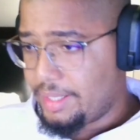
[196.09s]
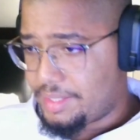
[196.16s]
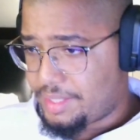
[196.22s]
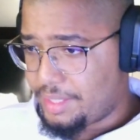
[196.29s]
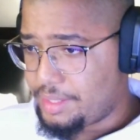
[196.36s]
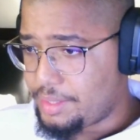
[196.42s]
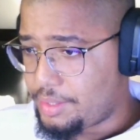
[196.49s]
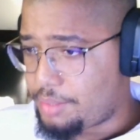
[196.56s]

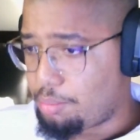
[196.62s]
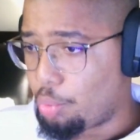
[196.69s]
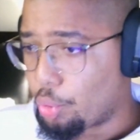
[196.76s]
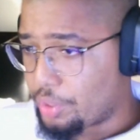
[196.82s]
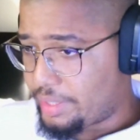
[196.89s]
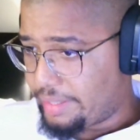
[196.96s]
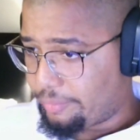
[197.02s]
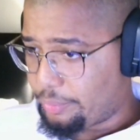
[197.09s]
since more
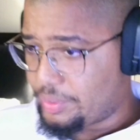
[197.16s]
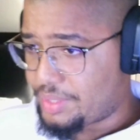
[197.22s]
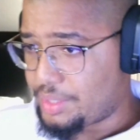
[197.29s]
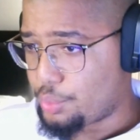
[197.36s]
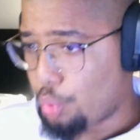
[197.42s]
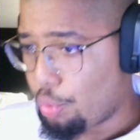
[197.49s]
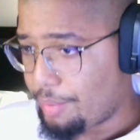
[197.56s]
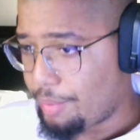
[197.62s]

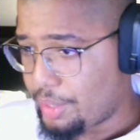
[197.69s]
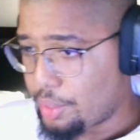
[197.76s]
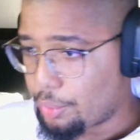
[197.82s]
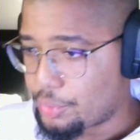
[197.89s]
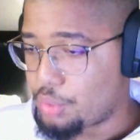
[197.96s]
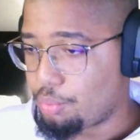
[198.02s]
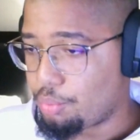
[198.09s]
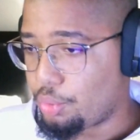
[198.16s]
differences will be
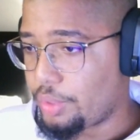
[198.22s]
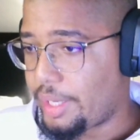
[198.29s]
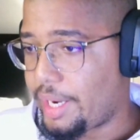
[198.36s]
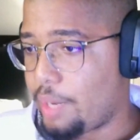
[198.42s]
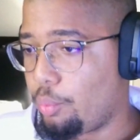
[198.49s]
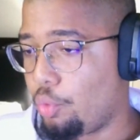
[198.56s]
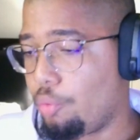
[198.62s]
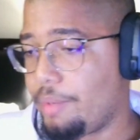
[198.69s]
noticeable, and
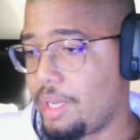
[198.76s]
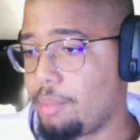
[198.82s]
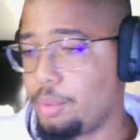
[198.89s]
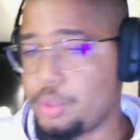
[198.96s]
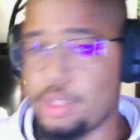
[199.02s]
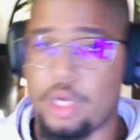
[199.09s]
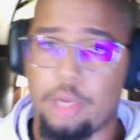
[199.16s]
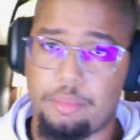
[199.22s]
I will be
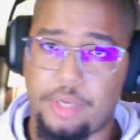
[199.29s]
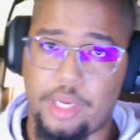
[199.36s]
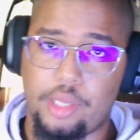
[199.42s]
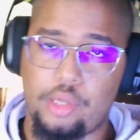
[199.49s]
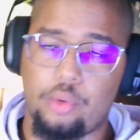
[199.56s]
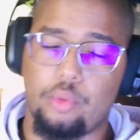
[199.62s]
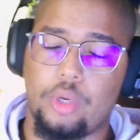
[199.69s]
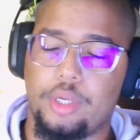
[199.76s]
able to update
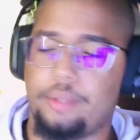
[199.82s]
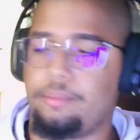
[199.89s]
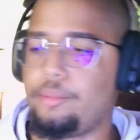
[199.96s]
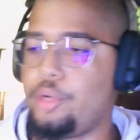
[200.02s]
you on,